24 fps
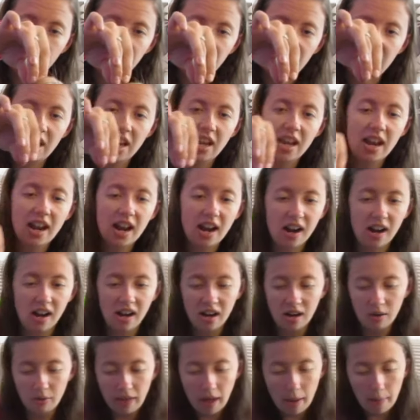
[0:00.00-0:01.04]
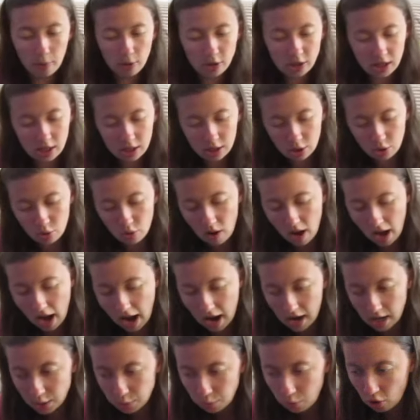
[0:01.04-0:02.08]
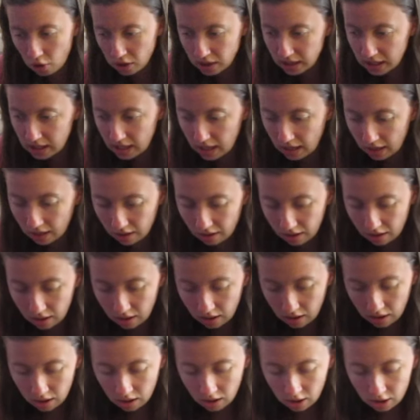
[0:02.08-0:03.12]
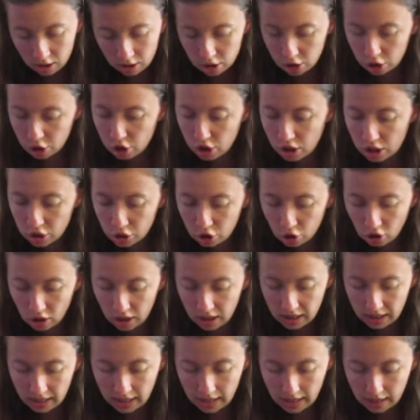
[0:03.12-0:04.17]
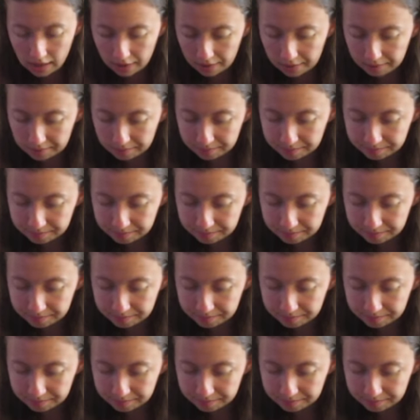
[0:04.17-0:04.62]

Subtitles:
There. That wasn't so hard, was it? Did you enjoy that?